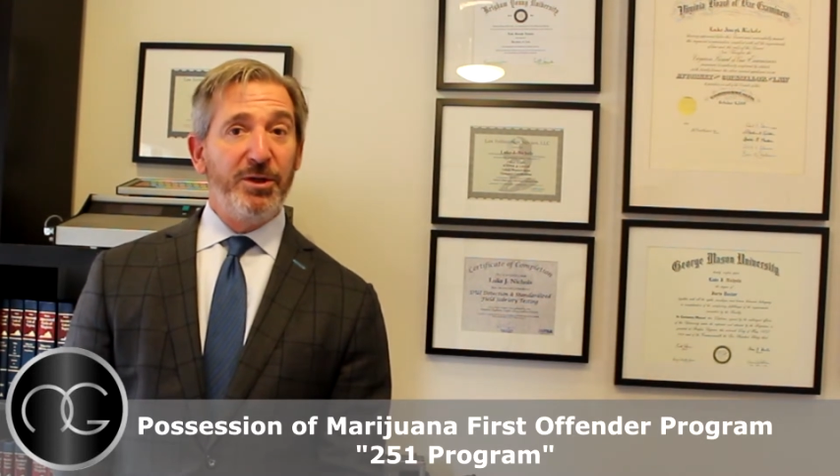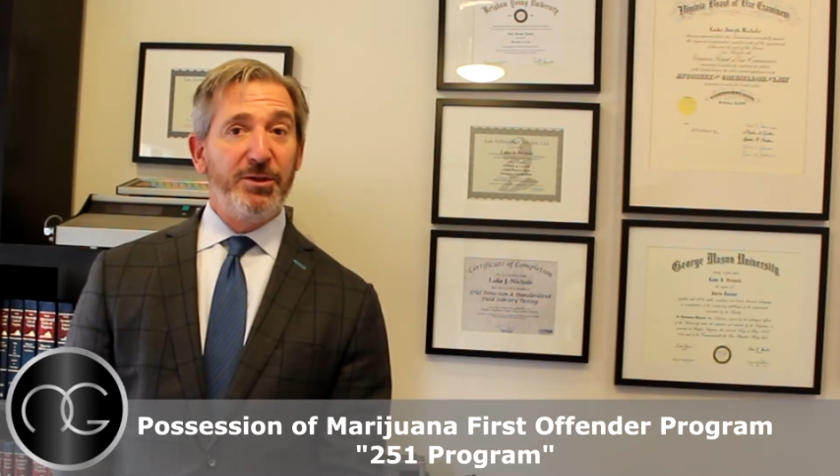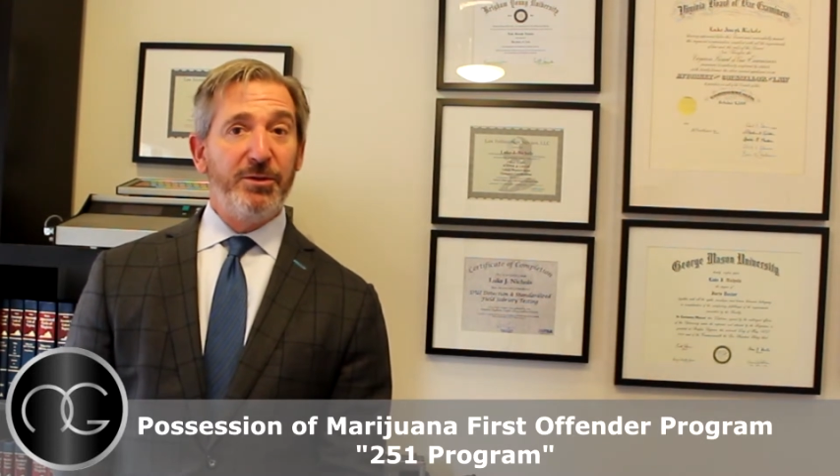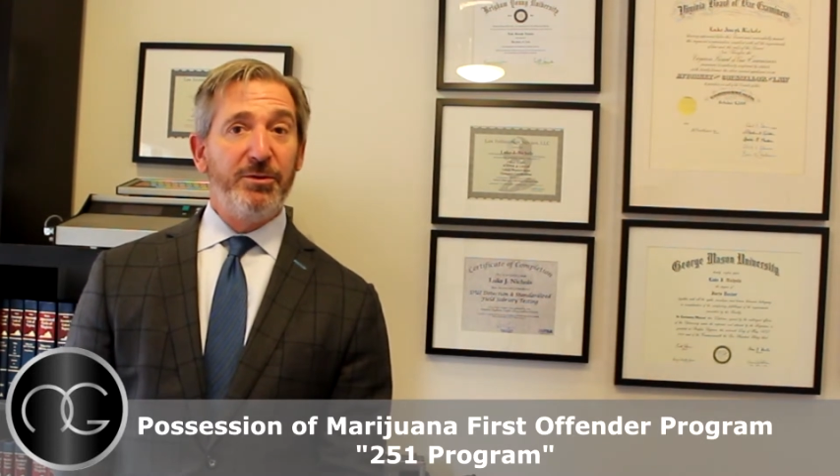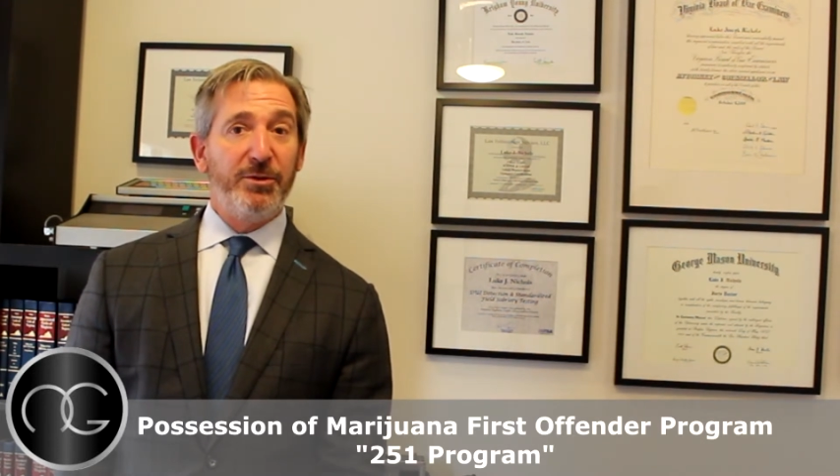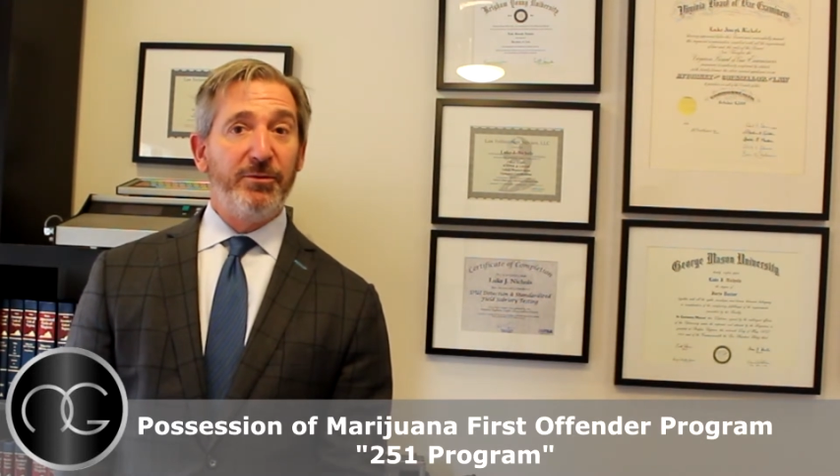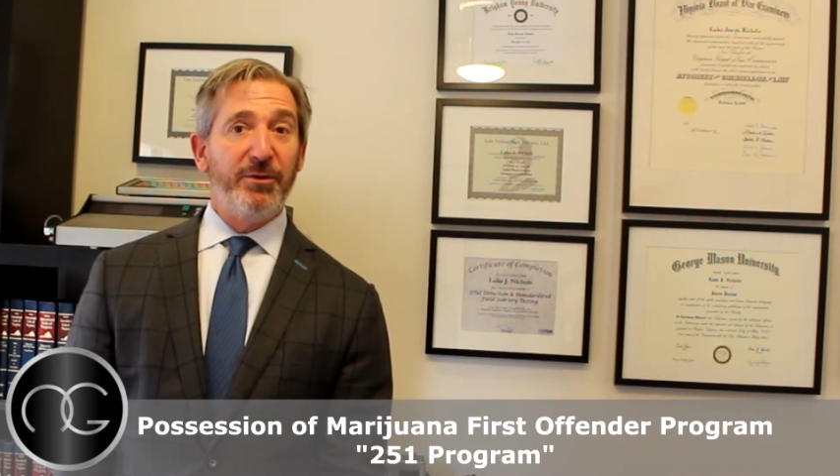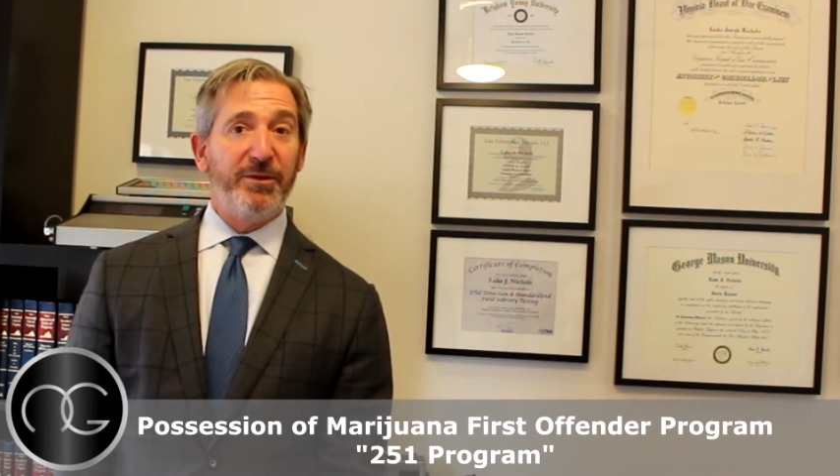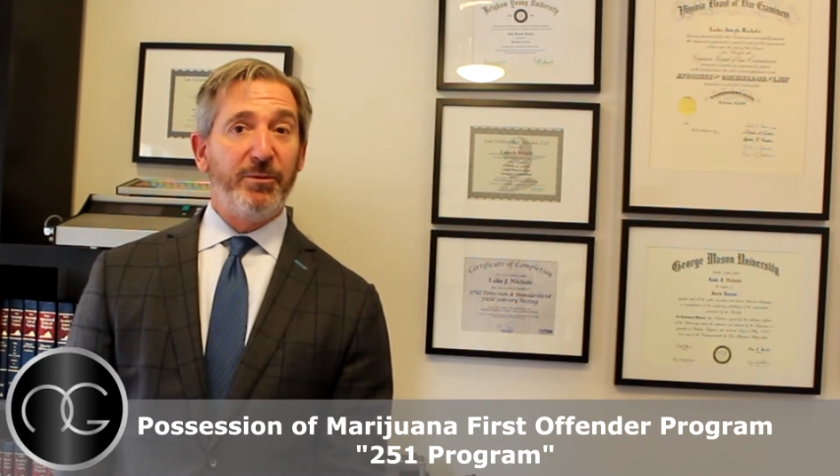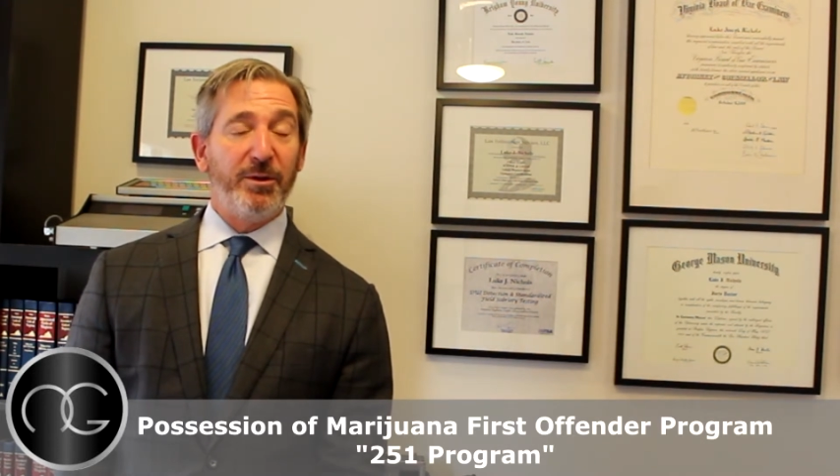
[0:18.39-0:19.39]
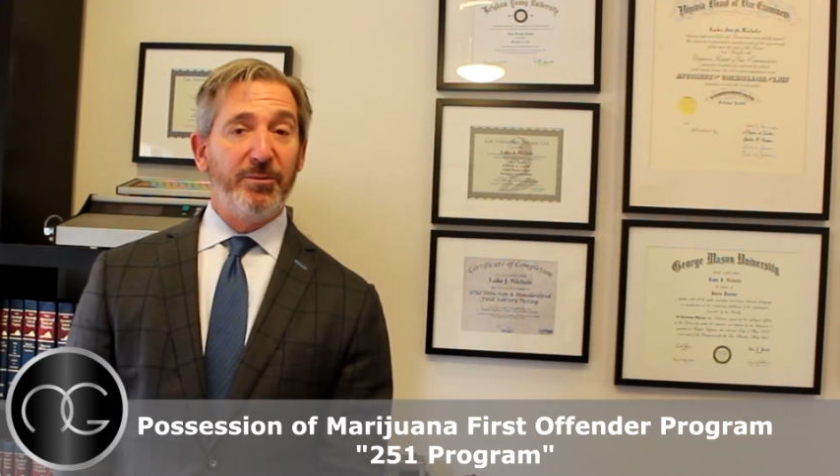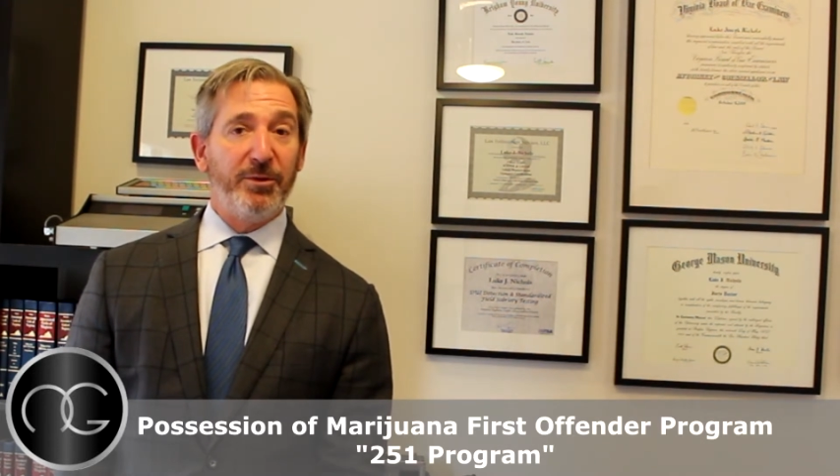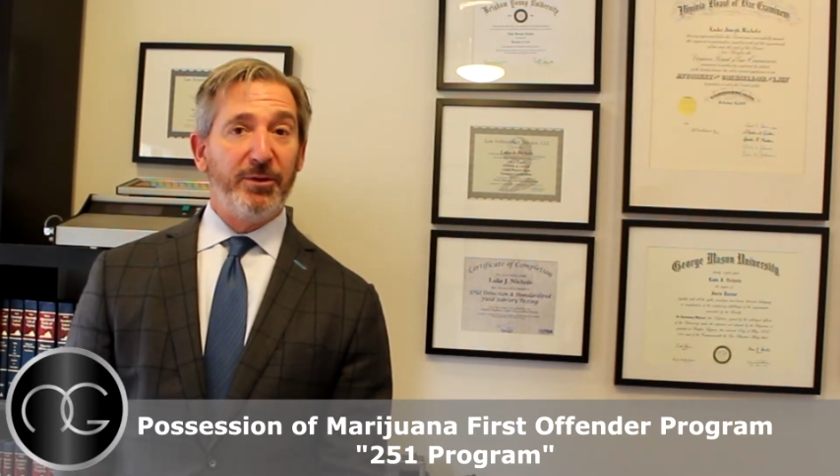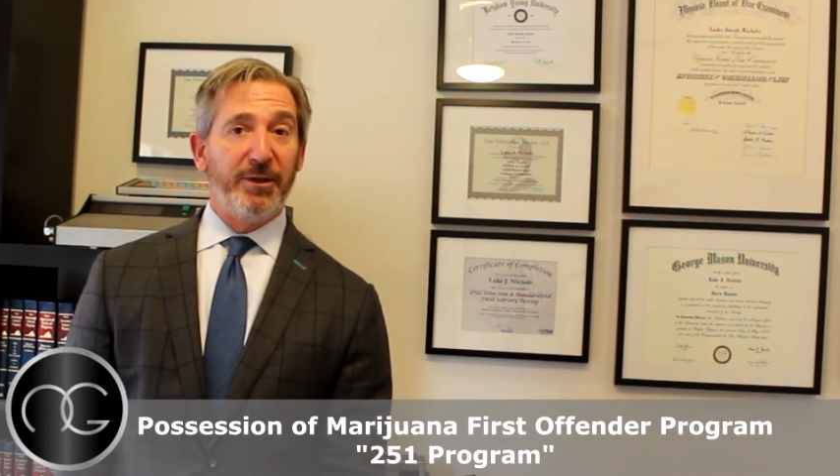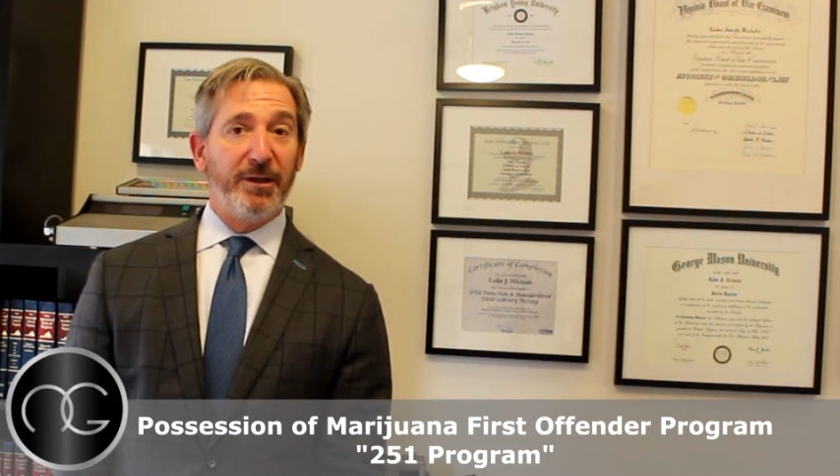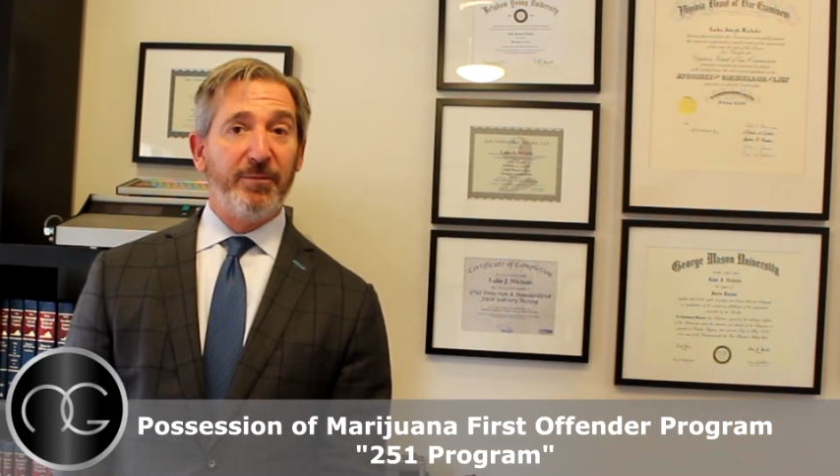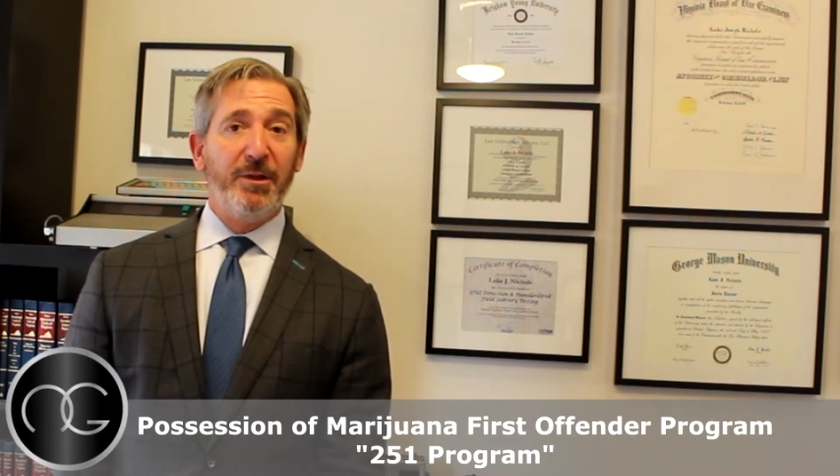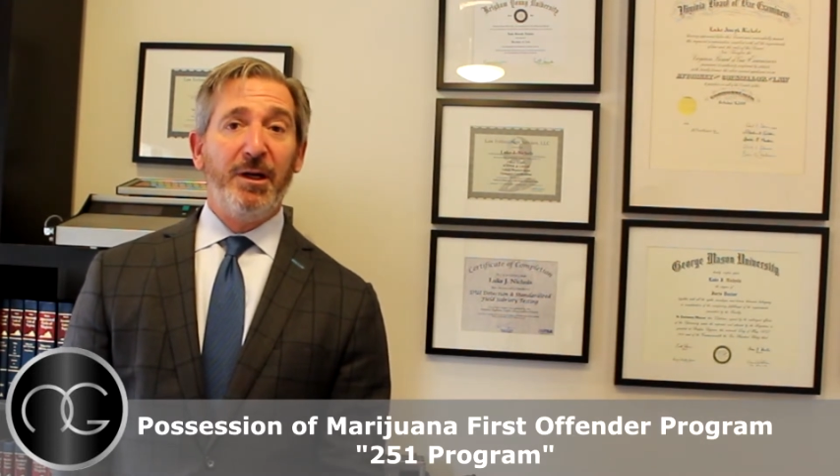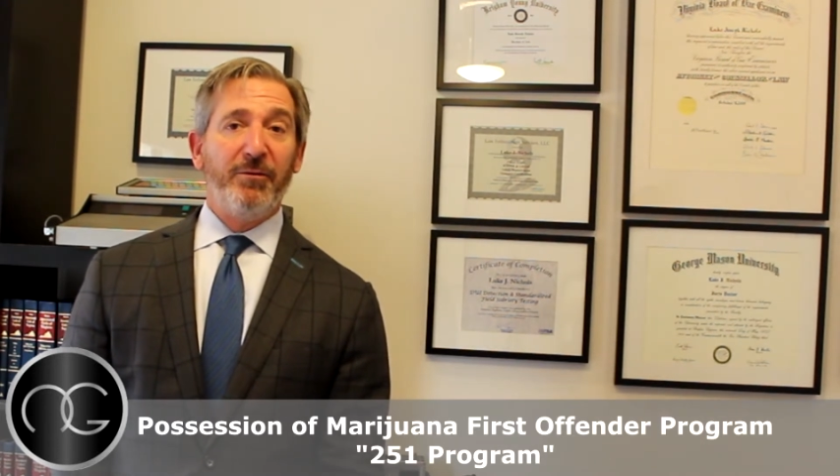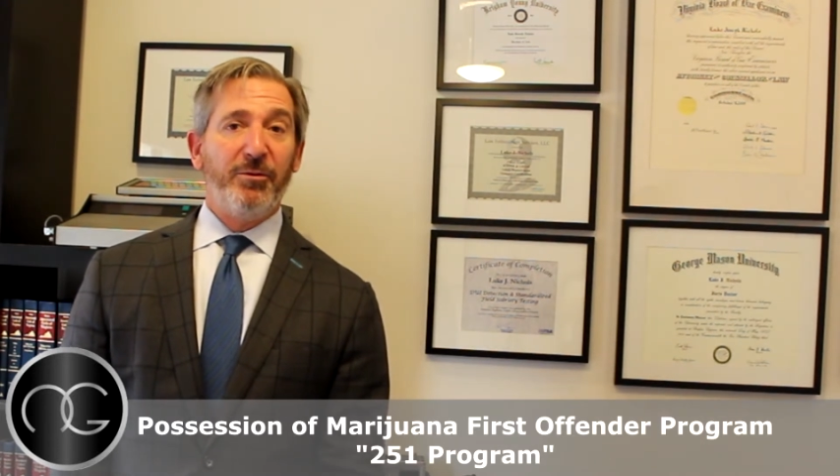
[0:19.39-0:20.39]
251 program
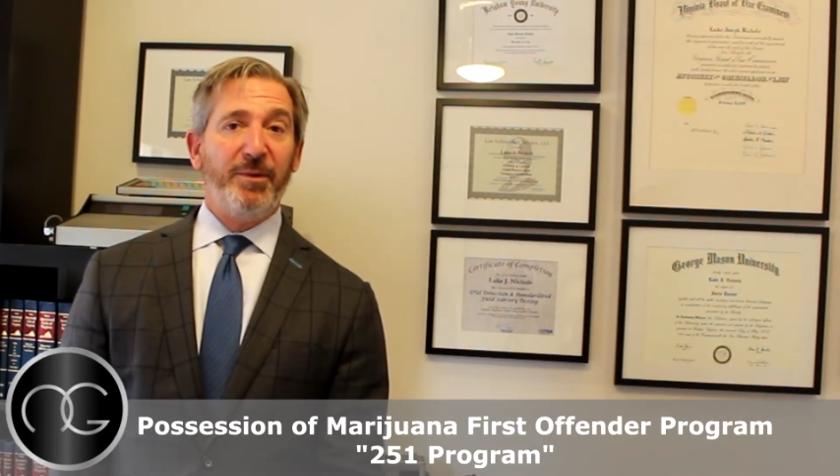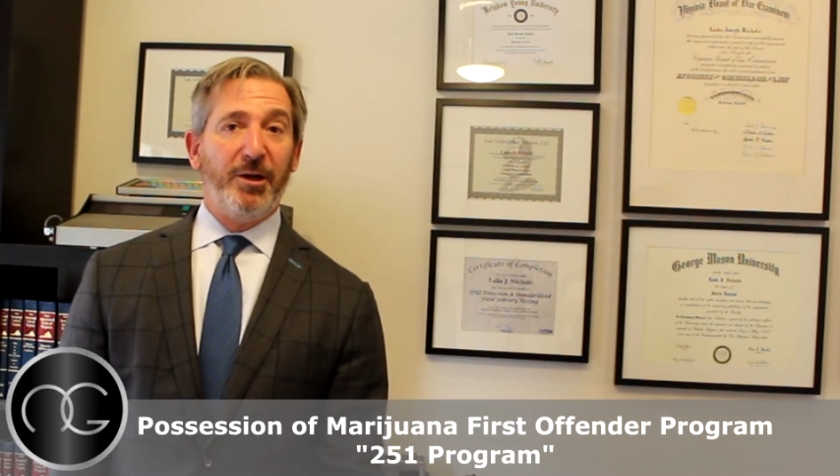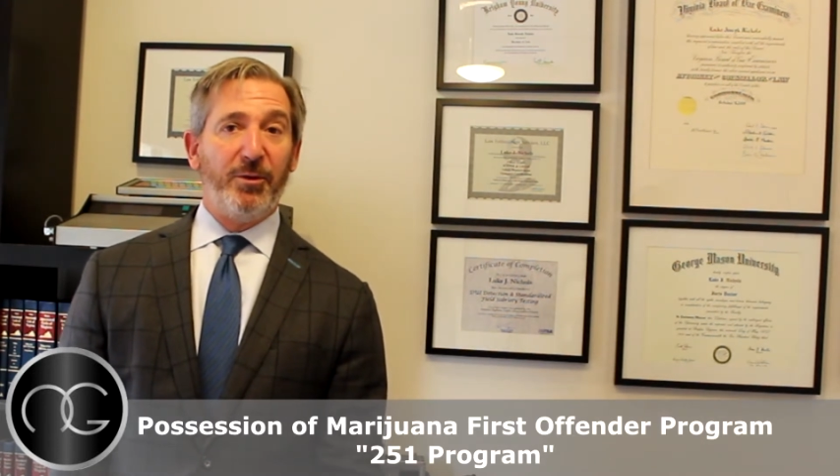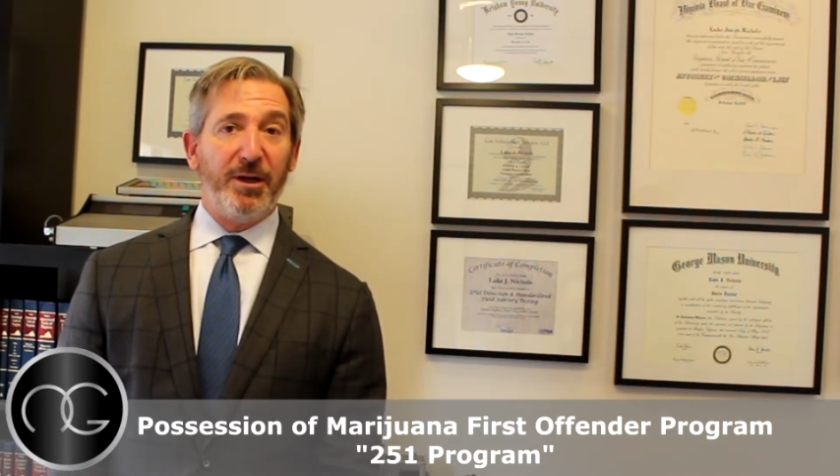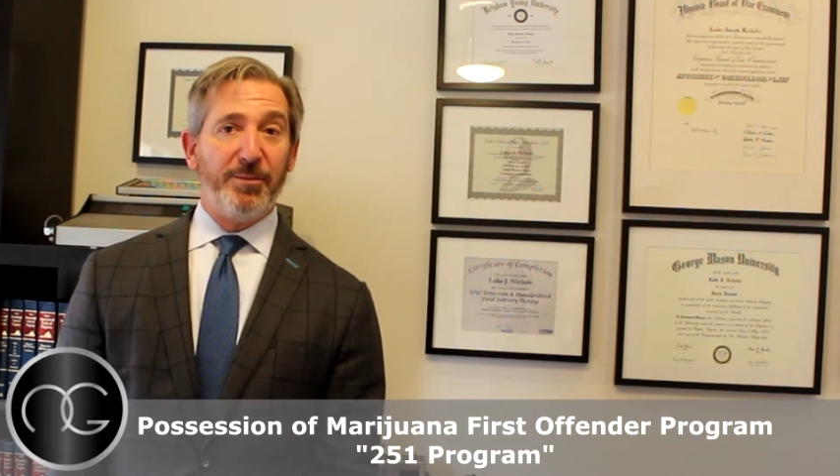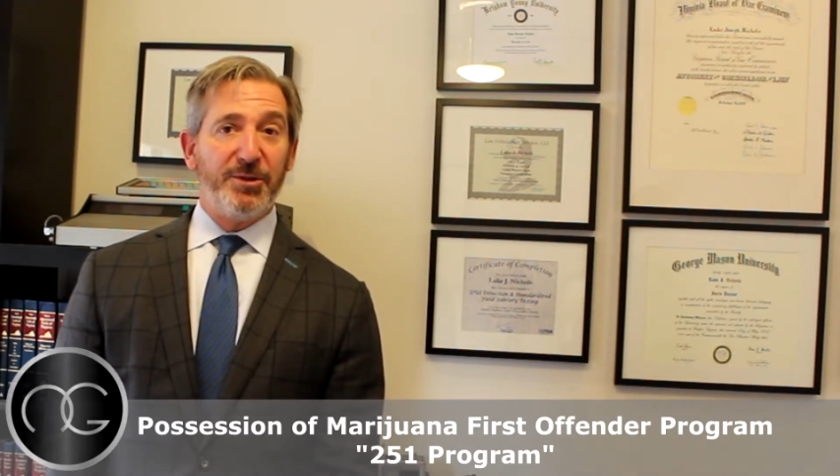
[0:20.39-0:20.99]
for marijuana